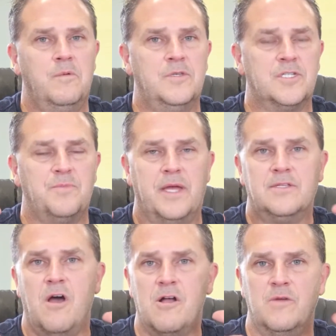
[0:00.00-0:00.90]
just by
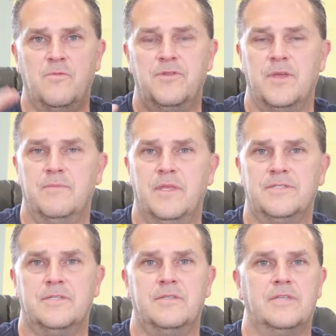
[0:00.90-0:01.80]
talking with them,
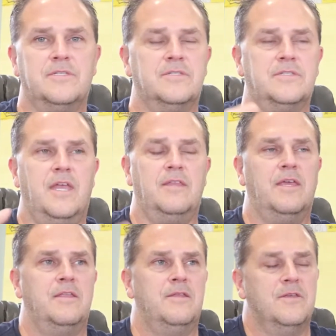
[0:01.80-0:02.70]
let's just say
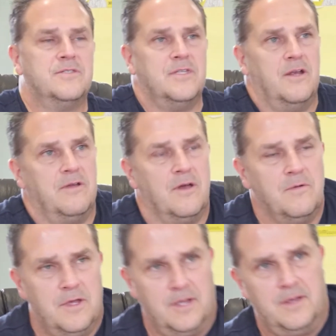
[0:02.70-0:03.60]
that in this
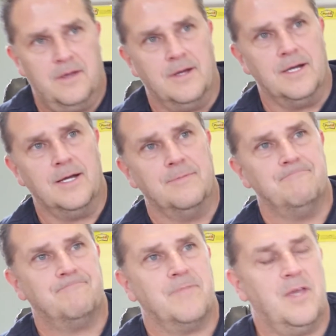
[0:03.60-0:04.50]
scenario,
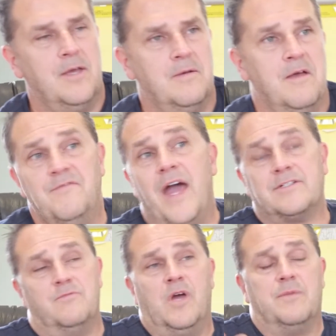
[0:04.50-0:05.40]
in
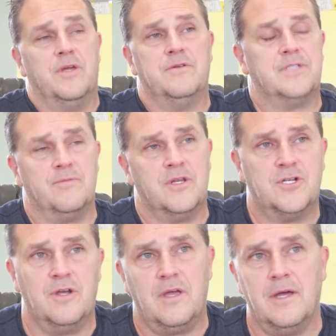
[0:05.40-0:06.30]
fact, what I'm going to do is I'm going to
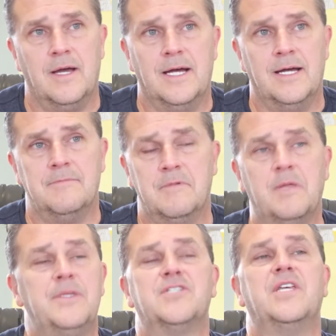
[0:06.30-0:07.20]
show you. Let
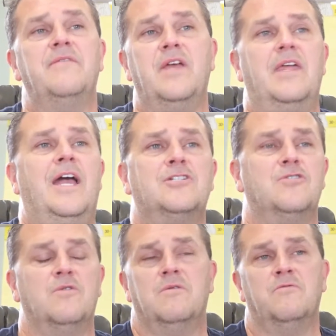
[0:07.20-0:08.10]
me just give you an
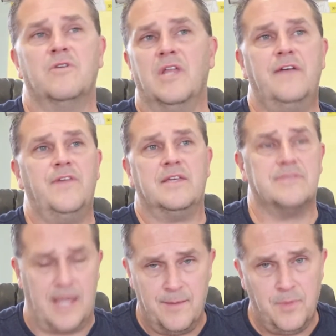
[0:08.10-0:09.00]
actual real life
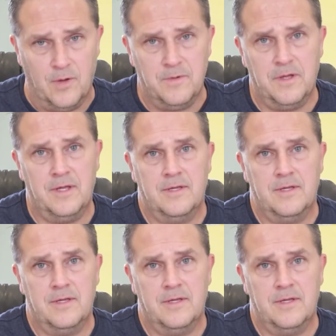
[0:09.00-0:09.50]
example.